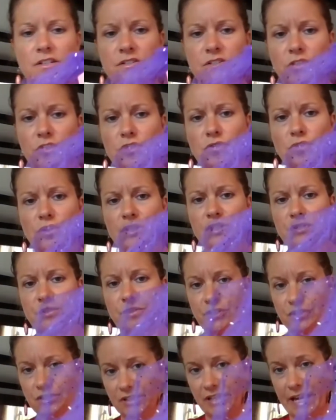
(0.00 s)
So you can
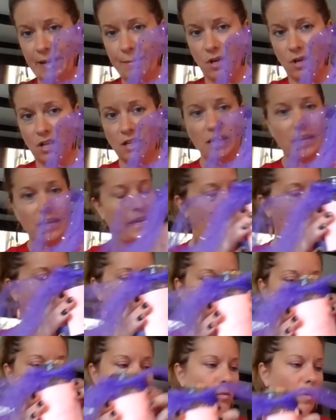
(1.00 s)
do your label
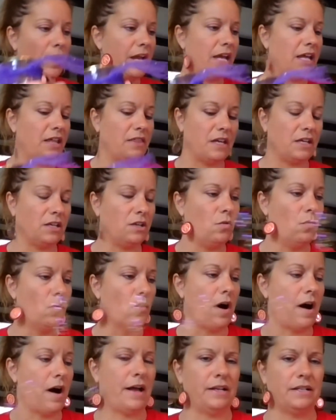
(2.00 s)
any way that you
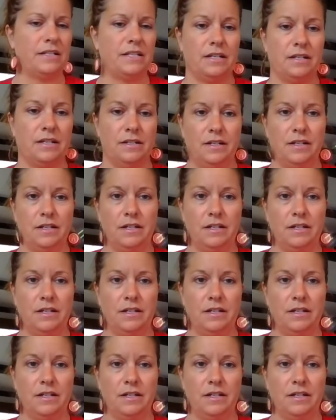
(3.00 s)
want.